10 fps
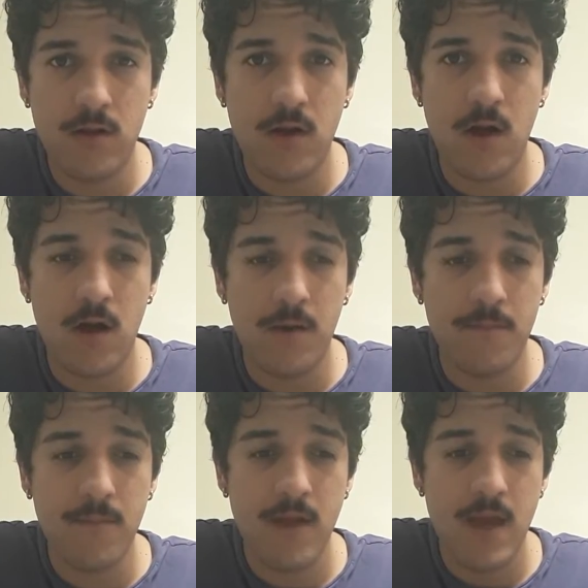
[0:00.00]

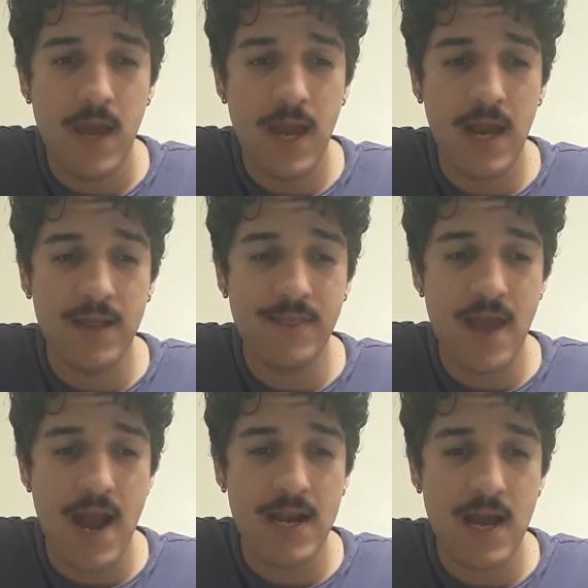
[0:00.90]
And
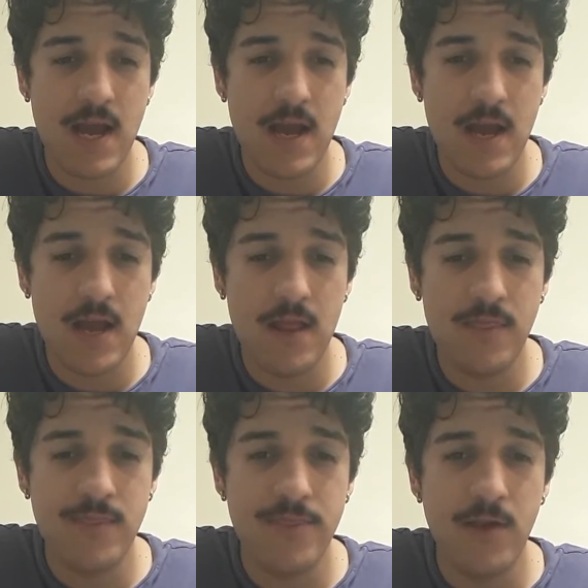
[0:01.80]
that
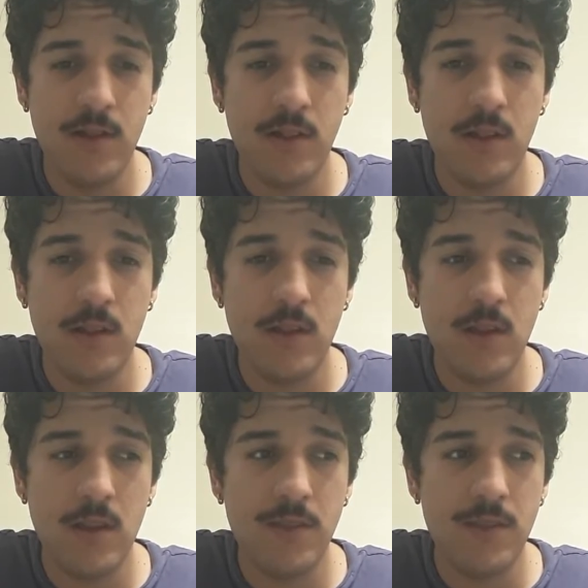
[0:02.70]
the
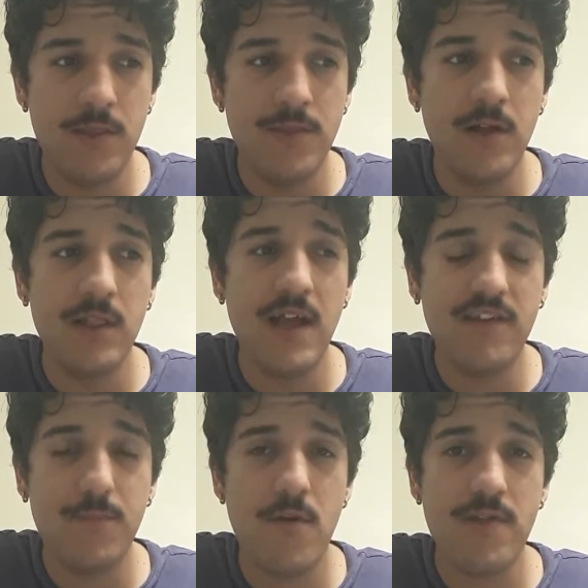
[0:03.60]

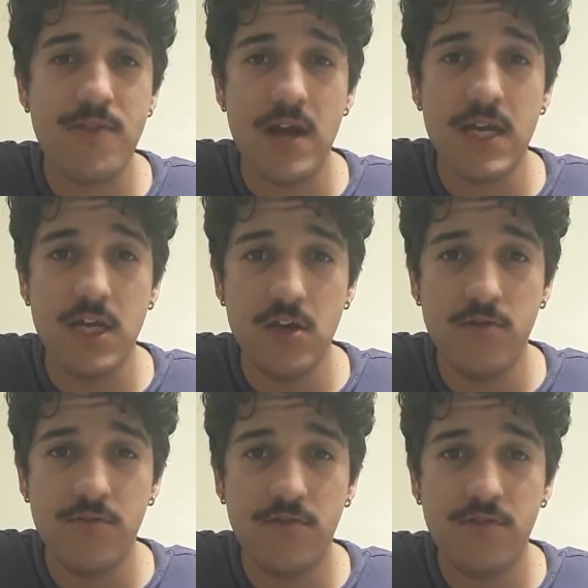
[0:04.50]
less breath I
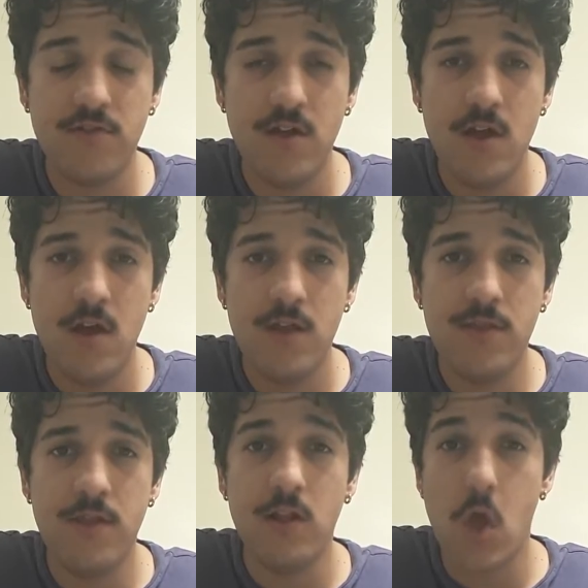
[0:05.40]
use,
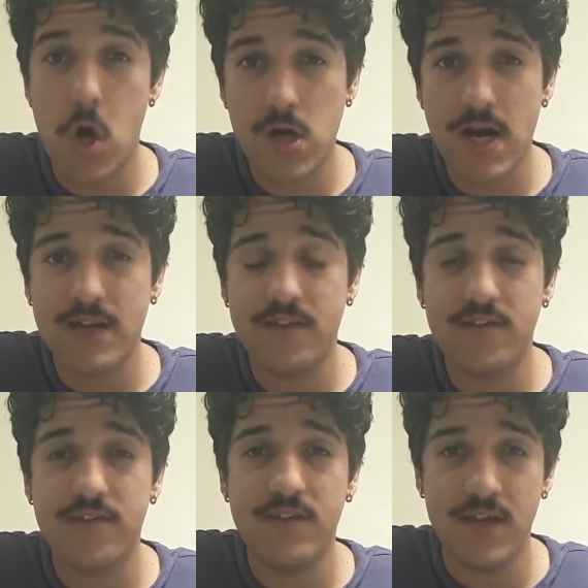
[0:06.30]
the longer I can
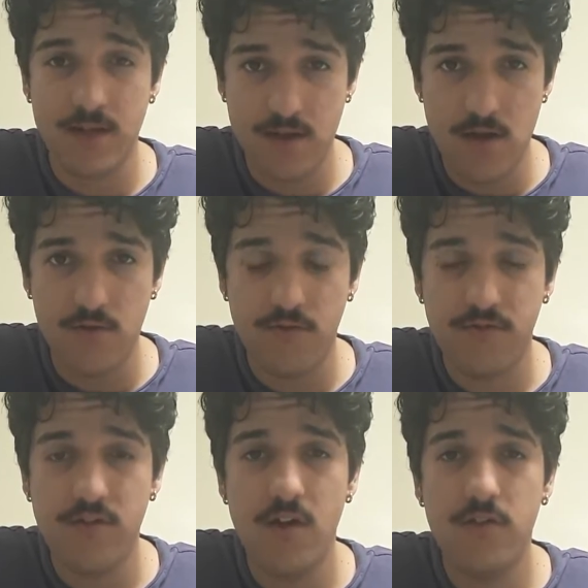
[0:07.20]
sustain notes.